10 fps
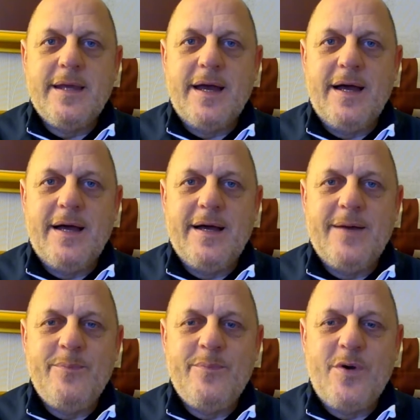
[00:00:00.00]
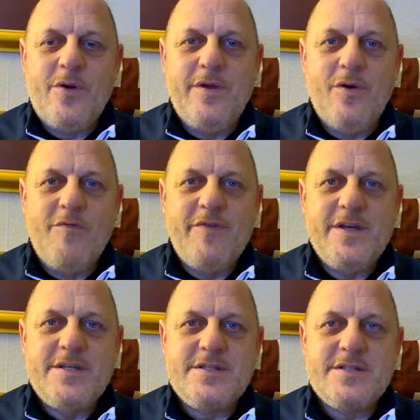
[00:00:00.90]
the
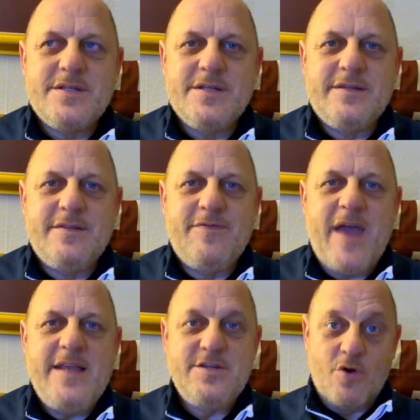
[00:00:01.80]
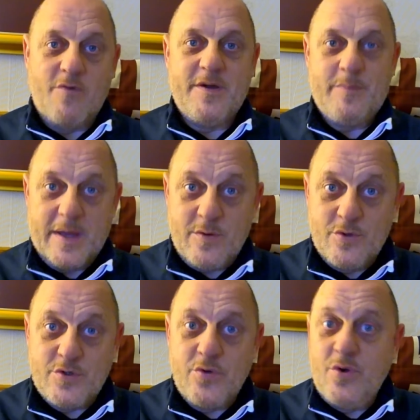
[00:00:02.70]
obvious defence of it by
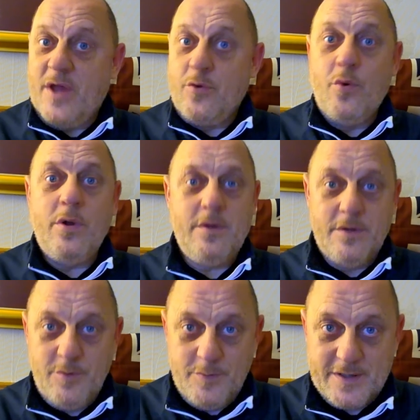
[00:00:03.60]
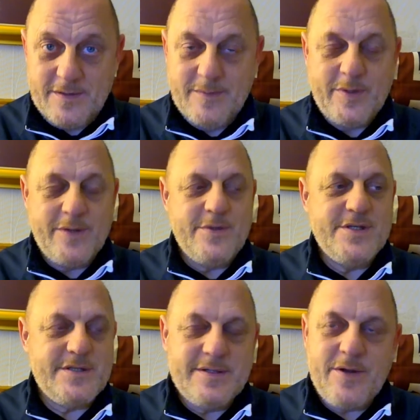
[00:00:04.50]
those who adore the woman. But it
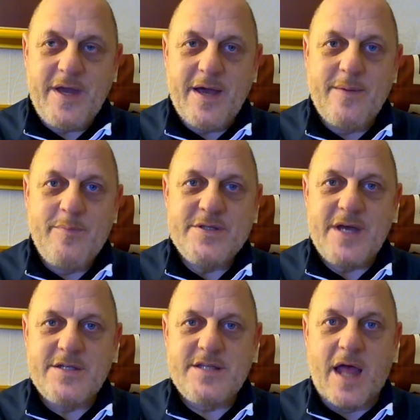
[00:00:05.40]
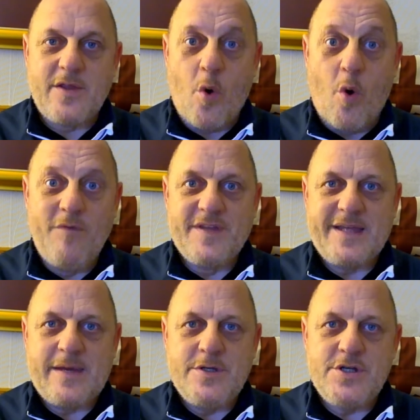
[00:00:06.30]
was quite a bizarre start of the
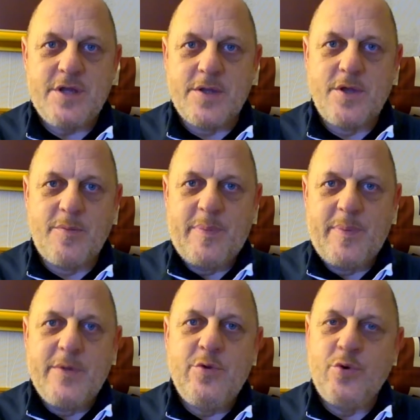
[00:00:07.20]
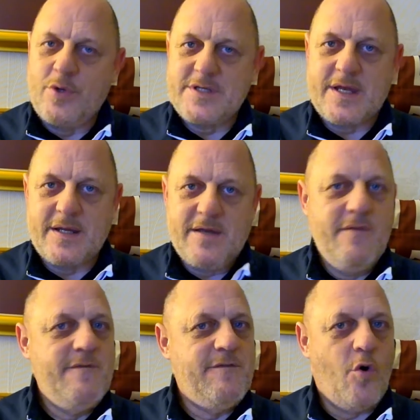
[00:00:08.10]
day when she turned up 2 hours early
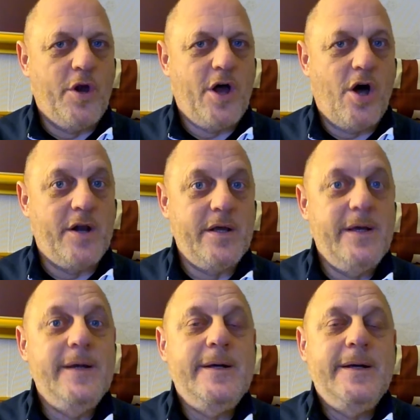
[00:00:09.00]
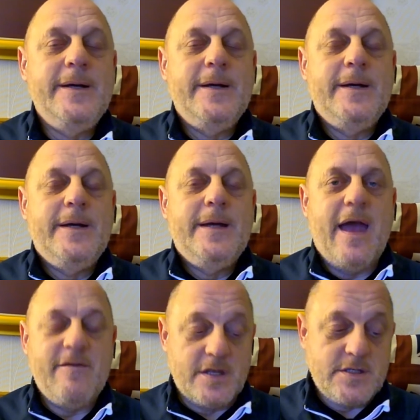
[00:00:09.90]
for her
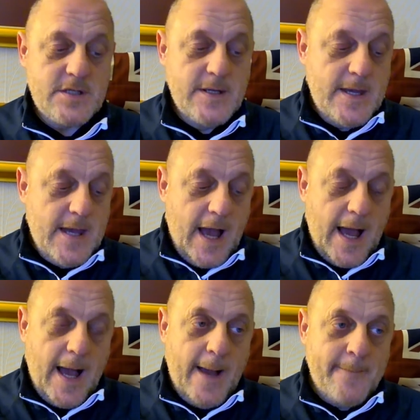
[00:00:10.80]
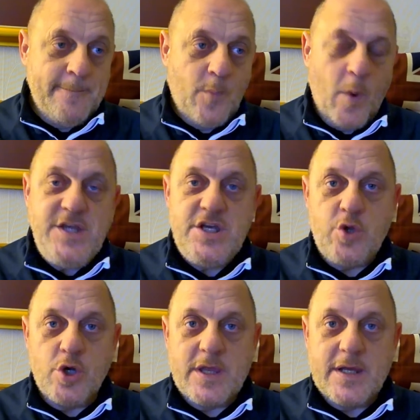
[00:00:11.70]
evidence. When she
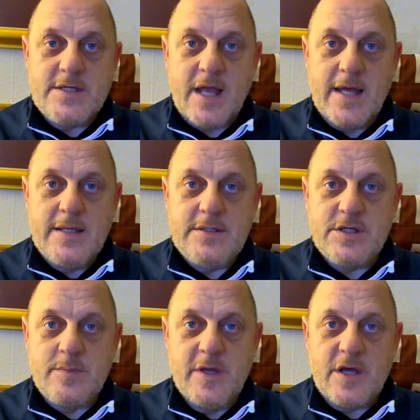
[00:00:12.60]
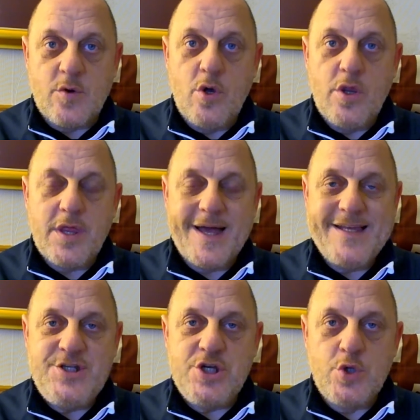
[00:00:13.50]
took to the stand, she'd made her oath,
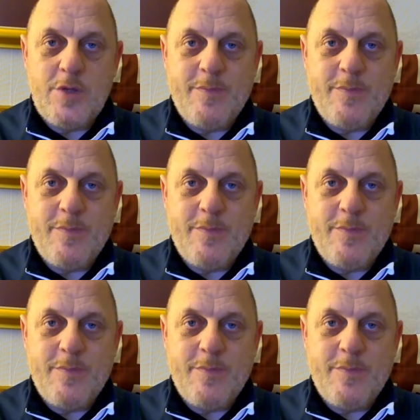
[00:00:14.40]
and she looked